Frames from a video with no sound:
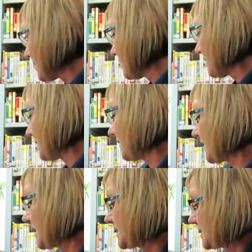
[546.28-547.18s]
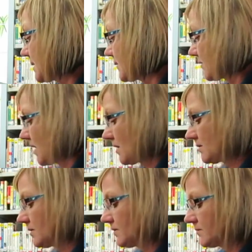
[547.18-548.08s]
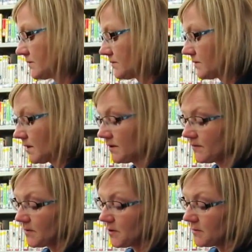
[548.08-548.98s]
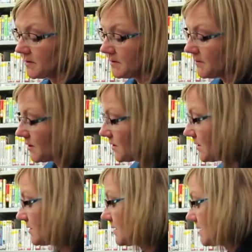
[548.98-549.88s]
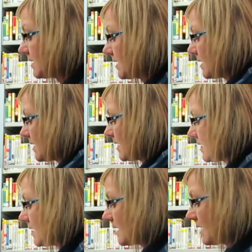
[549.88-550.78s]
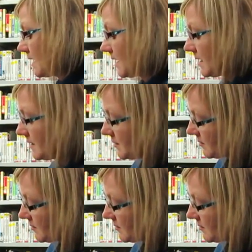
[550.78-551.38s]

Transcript: you can find another color of a permanent marker, and you